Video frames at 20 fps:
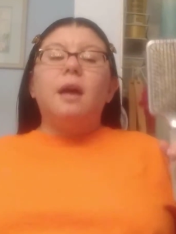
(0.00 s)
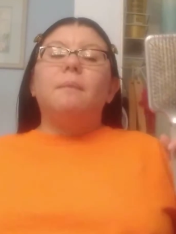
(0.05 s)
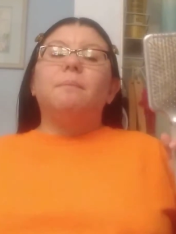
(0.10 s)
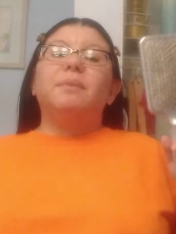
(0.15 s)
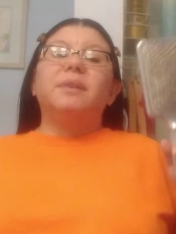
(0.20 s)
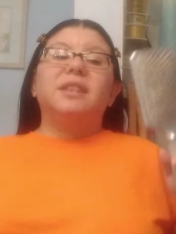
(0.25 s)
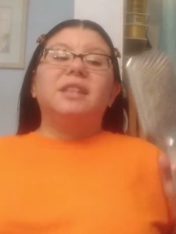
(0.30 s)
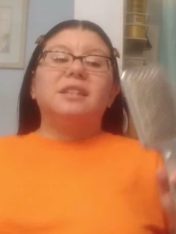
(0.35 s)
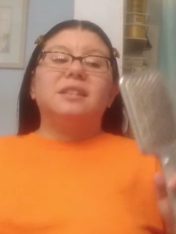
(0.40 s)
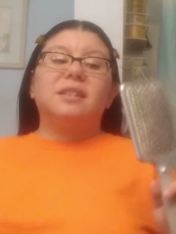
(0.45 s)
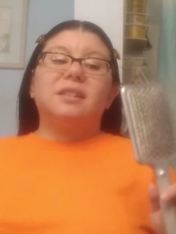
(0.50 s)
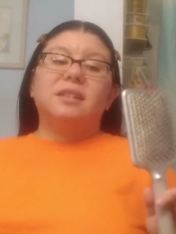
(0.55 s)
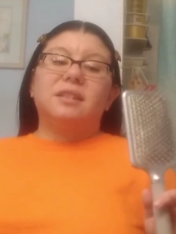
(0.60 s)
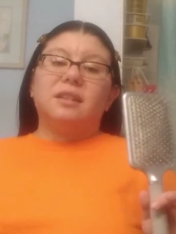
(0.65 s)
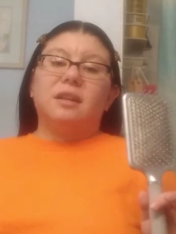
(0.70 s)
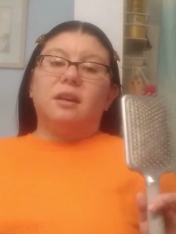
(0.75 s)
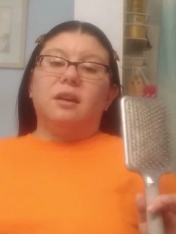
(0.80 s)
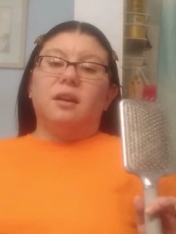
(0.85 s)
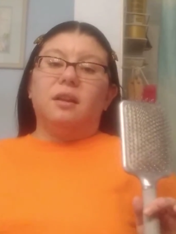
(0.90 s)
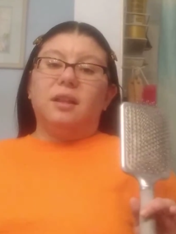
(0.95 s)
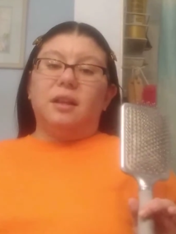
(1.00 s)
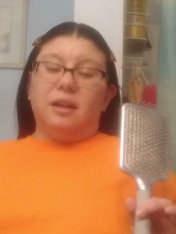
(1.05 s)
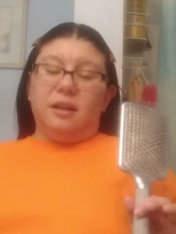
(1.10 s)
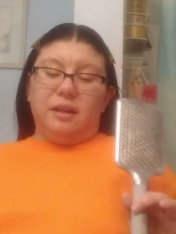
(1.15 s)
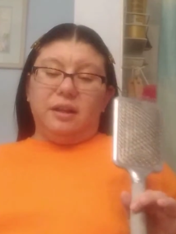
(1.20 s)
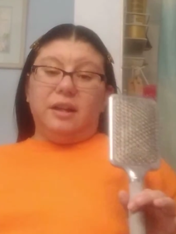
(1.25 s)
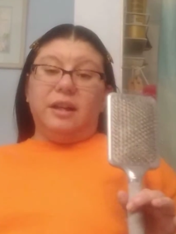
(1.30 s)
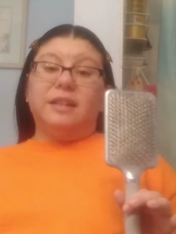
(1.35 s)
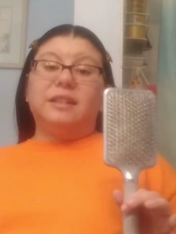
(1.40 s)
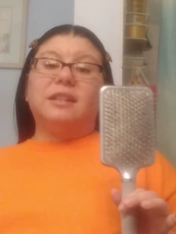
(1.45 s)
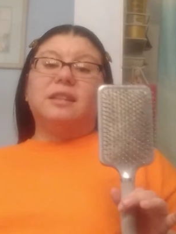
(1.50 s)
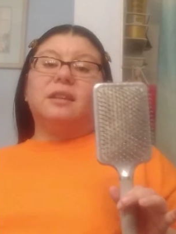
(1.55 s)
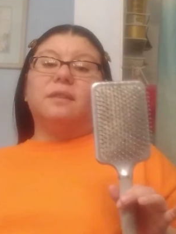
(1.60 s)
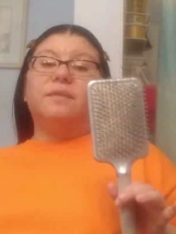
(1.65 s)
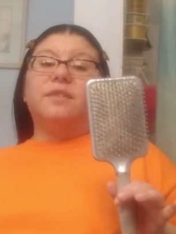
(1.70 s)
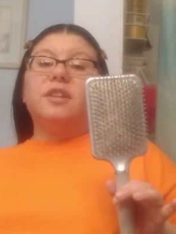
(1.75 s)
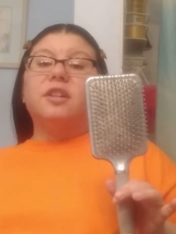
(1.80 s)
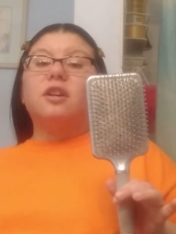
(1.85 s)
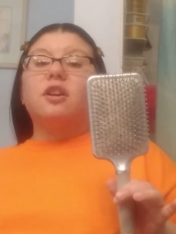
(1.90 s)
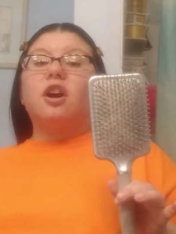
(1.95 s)
But this is an
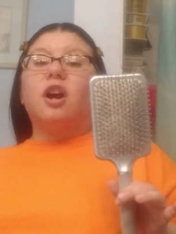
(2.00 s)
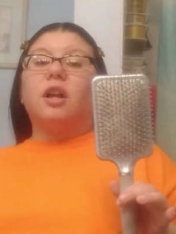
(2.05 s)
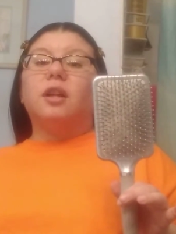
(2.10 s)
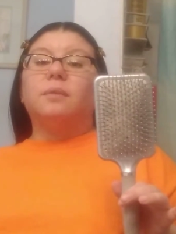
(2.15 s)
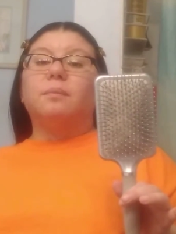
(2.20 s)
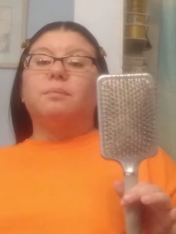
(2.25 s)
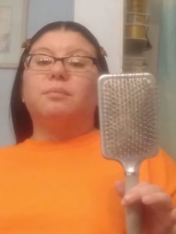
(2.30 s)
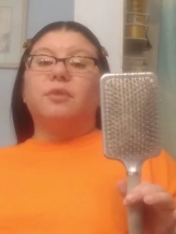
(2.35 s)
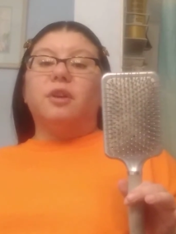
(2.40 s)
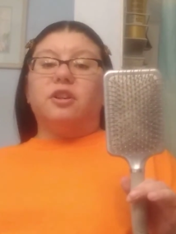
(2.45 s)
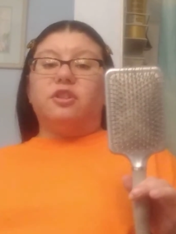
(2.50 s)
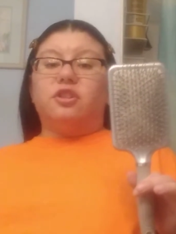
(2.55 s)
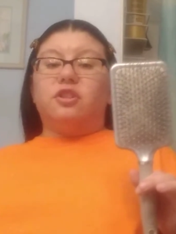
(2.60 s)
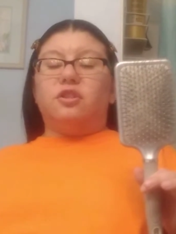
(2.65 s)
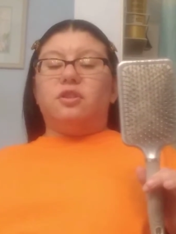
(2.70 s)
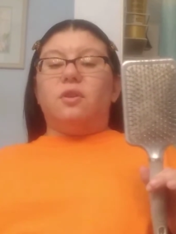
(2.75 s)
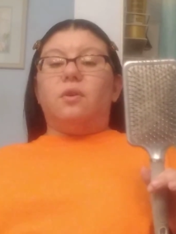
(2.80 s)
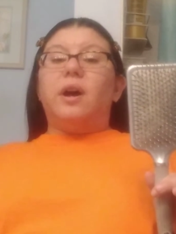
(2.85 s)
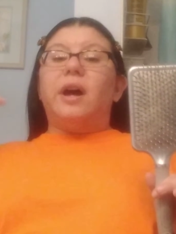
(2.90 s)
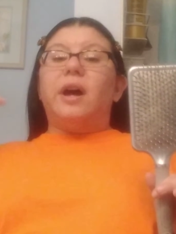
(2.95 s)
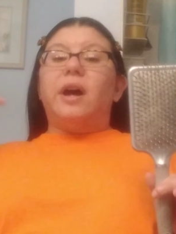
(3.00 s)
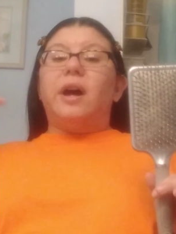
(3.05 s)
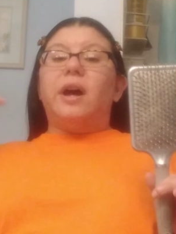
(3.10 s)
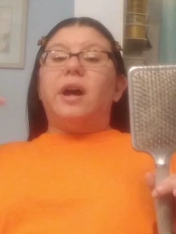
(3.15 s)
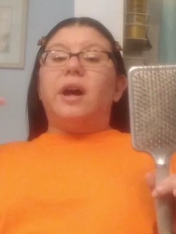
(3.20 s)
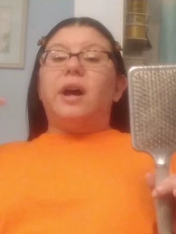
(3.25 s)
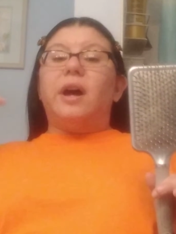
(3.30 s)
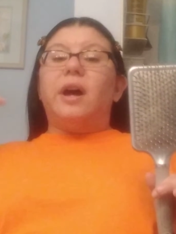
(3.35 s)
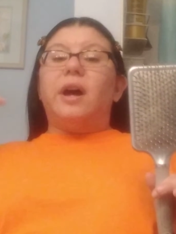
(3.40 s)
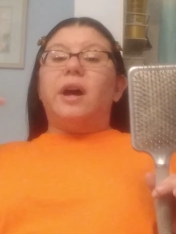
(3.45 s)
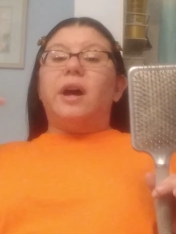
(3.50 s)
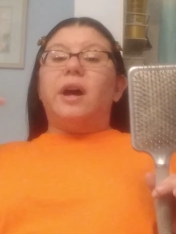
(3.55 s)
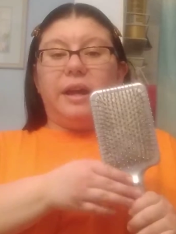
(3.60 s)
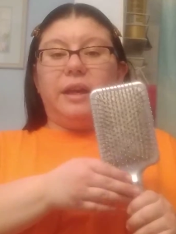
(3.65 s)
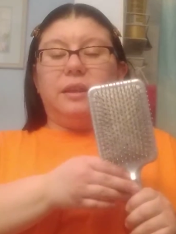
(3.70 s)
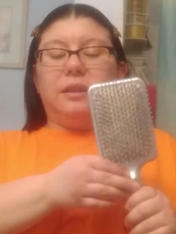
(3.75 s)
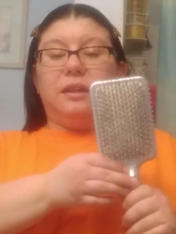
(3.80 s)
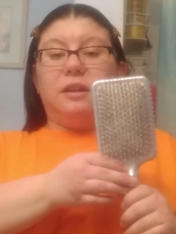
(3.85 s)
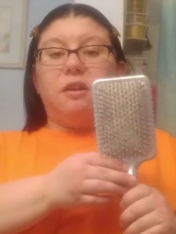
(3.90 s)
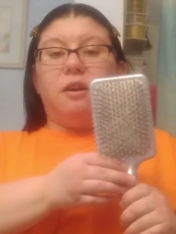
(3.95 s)
Olivia Garden brush, so I'm
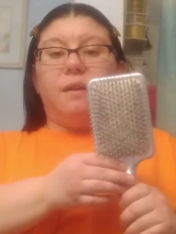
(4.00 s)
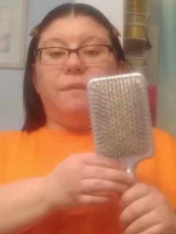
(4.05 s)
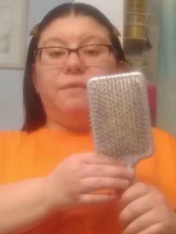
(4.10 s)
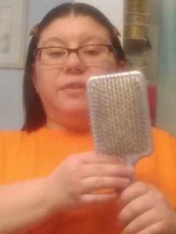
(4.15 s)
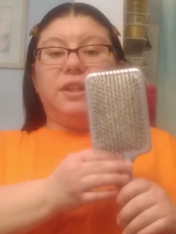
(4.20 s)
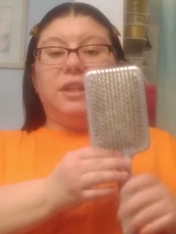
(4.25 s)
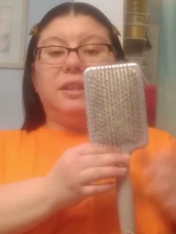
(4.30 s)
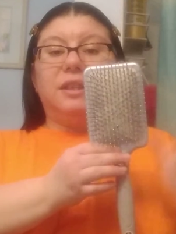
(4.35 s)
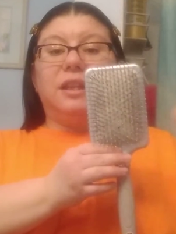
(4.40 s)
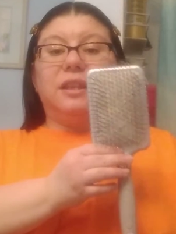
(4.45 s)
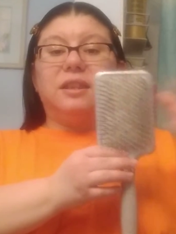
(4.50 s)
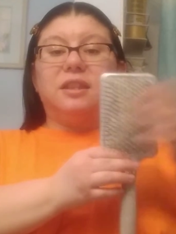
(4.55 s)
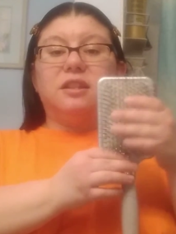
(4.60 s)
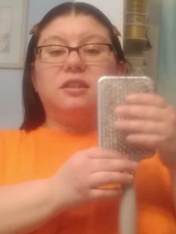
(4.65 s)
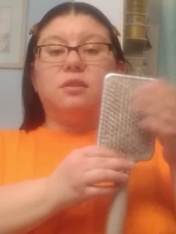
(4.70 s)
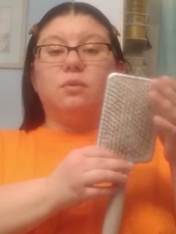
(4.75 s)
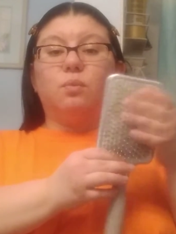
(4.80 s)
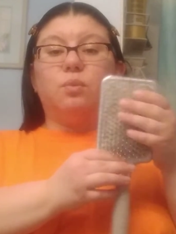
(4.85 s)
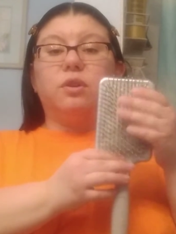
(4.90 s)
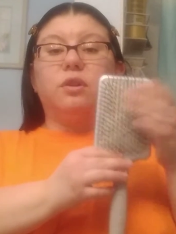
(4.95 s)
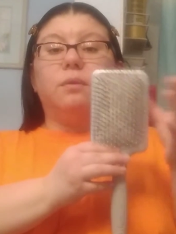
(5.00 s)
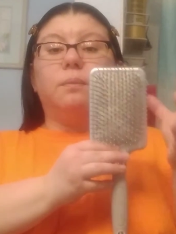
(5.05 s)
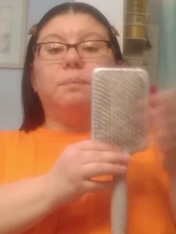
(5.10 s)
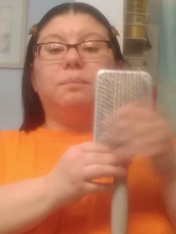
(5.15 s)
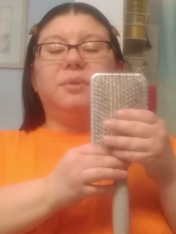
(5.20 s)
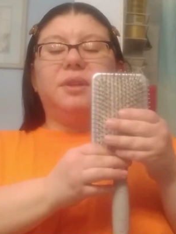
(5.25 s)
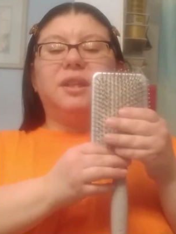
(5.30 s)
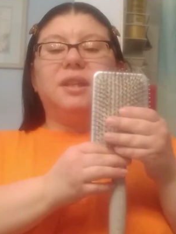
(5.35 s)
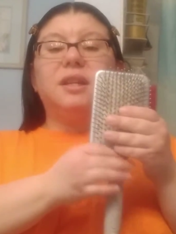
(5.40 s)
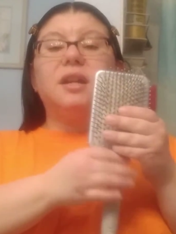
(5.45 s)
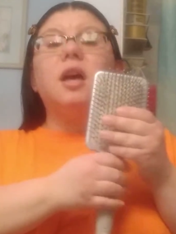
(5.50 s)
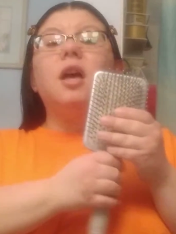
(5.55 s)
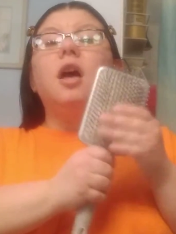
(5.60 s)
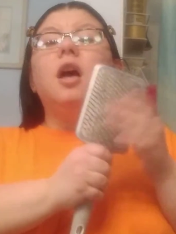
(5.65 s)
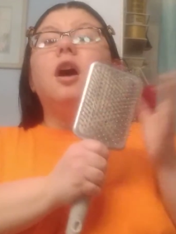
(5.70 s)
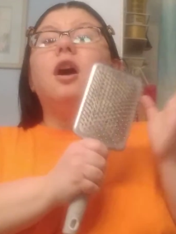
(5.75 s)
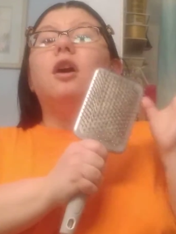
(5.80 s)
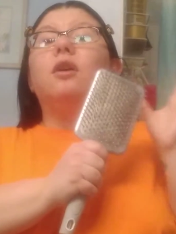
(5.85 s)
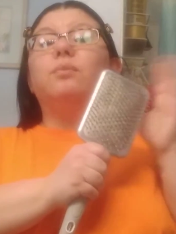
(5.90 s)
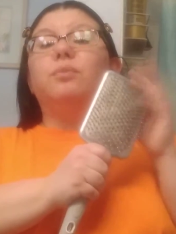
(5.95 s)
highly confident that this will be
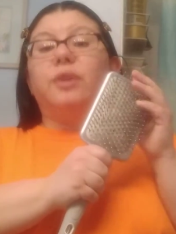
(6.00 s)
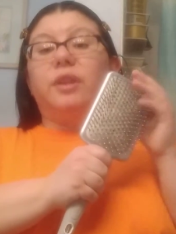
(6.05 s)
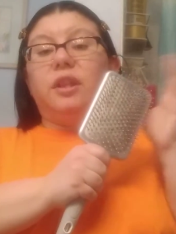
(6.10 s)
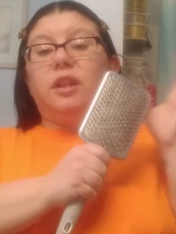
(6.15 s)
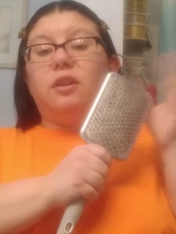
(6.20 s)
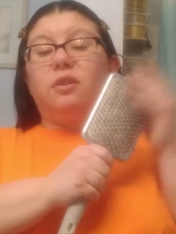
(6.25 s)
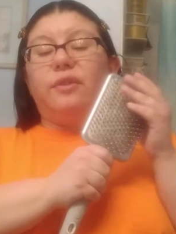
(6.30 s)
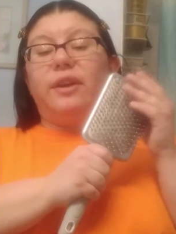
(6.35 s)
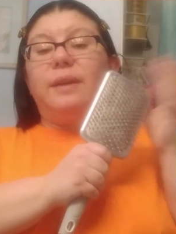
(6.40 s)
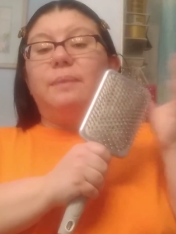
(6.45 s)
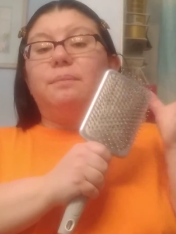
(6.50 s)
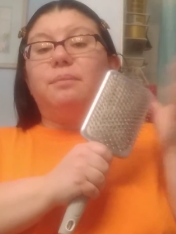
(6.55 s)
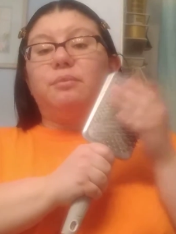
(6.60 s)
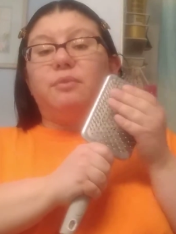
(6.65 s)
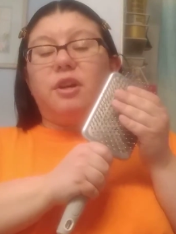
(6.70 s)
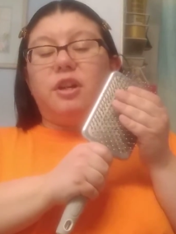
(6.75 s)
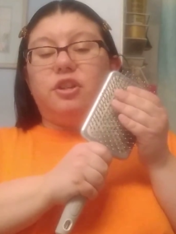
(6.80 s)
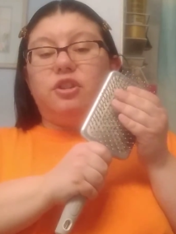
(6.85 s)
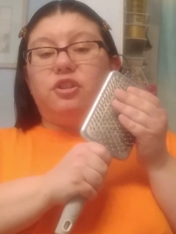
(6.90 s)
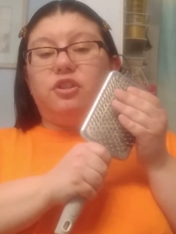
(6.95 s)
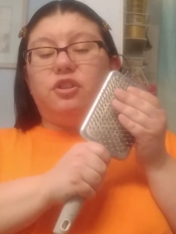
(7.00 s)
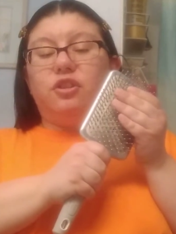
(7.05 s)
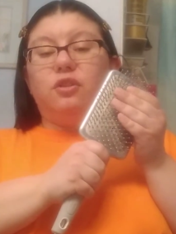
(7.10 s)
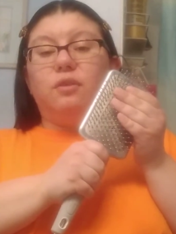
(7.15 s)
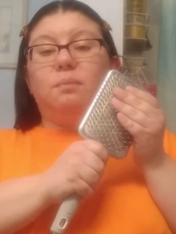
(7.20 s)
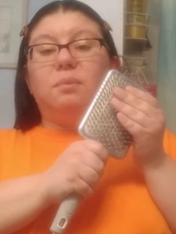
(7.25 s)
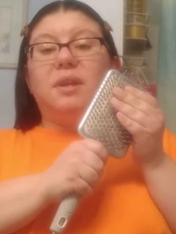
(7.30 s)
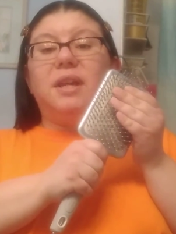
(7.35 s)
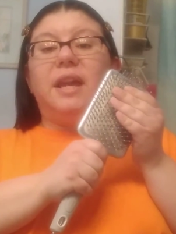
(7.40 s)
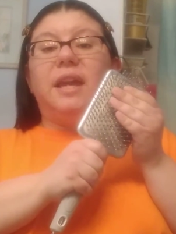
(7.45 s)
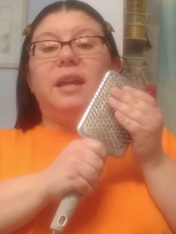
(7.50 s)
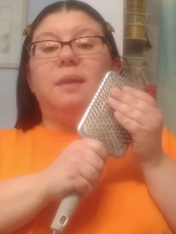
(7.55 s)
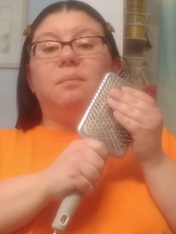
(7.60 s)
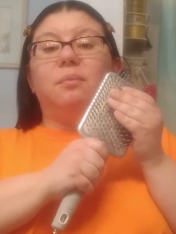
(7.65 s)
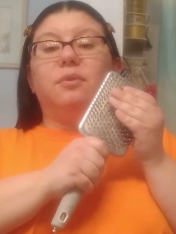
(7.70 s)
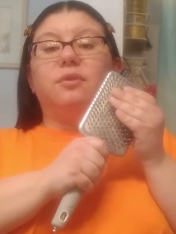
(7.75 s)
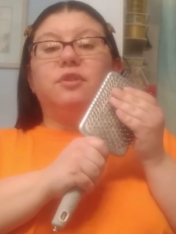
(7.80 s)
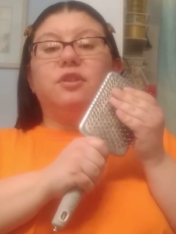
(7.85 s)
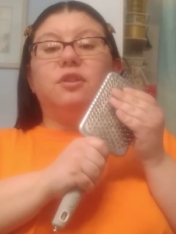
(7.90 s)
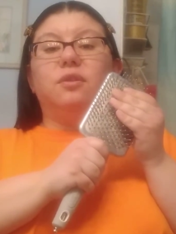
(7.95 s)
a really great brush to be
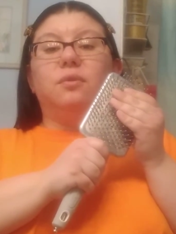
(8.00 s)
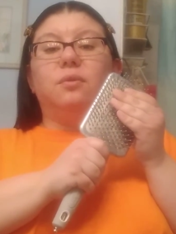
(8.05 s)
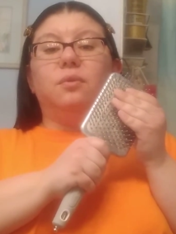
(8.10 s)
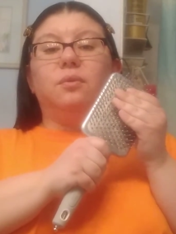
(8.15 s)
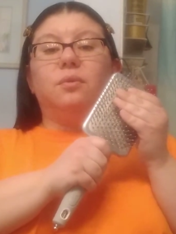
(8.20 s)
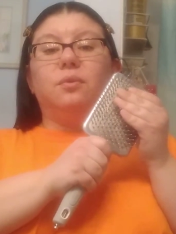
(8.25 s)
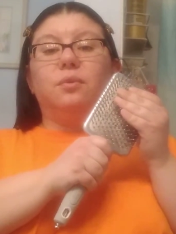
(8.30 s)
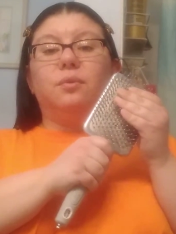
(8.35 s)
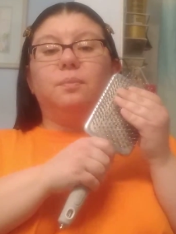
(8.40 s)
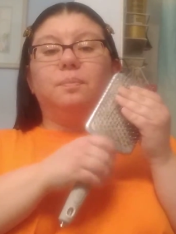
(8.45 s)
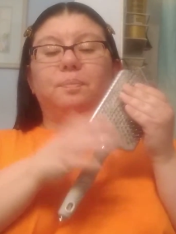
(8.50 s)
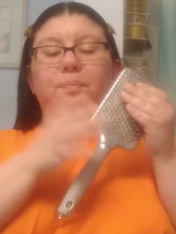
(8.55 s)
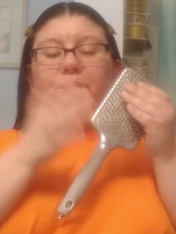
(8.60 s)
able to